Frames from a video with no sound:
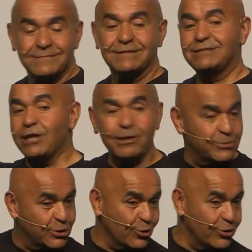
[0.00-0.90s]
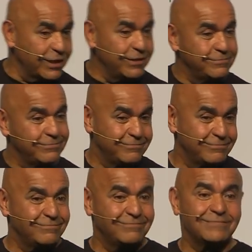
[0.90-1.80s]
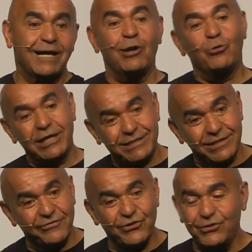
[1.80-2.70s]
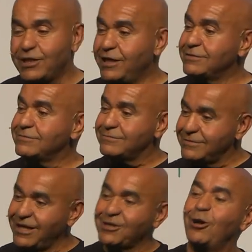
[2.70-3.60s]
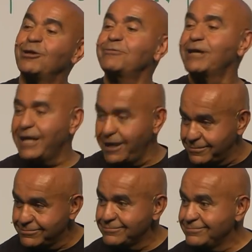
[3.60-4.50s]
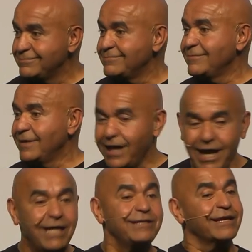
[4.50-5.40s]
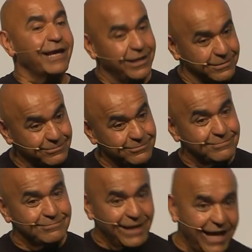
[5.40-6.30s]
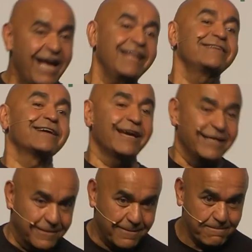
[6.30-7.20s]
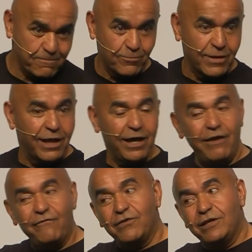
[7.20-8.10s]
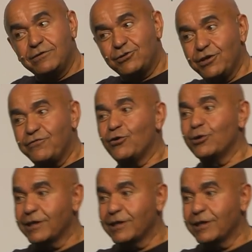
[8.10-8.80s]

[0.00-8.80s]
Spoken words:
Same story. I waited a few days. I called him again. And again. And again. Every 3-4